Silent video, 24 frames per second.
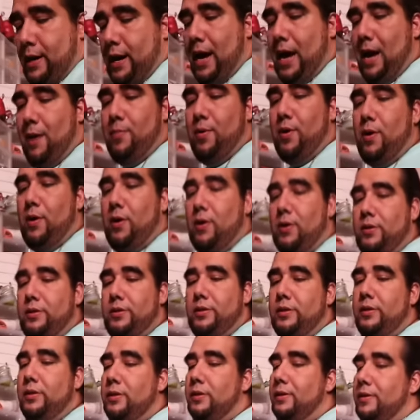Eyeballs.
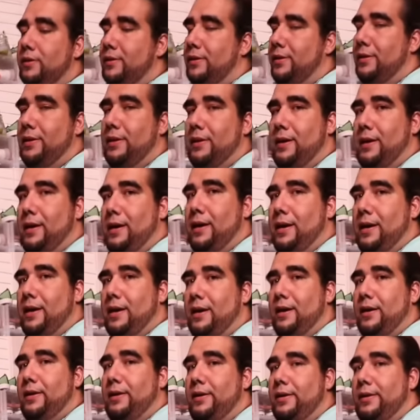
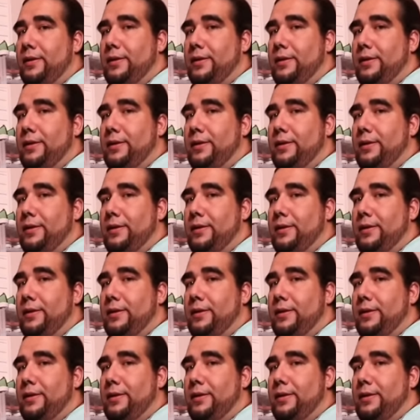Ah.